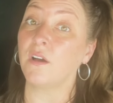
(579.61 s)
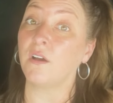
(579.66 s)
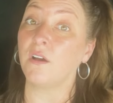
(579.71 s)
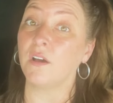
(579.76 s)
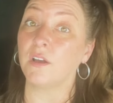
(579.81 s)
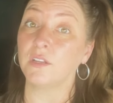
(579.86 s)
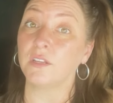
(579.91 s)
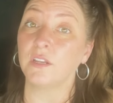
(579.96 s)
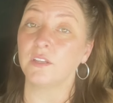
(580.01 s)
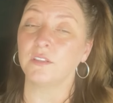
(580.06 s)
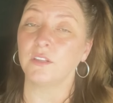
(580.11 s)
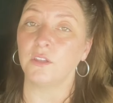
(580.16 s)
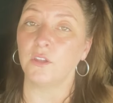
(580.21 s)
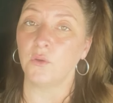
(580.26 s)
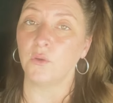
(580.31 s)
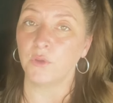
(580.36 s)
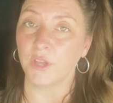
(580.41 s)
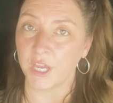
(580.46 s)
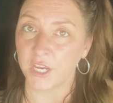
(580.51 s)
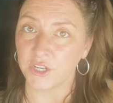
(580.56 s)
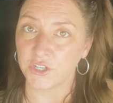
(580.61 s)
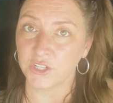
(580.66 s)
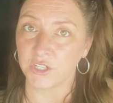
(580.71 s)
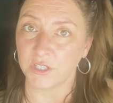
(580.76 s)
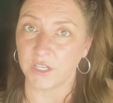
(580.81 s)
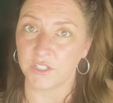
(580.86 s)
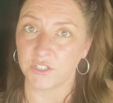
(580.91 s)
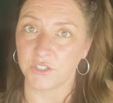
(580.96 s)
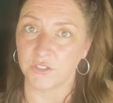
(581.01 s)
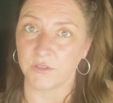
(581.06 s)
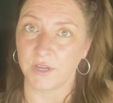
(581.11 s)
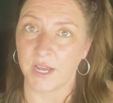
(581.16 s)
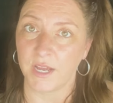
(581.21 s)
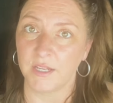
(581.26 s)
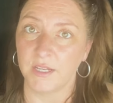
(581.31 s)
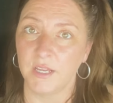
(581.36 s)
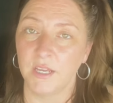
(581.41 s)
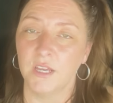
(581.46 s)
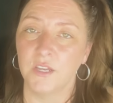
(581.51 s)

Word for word: on the location that you're at.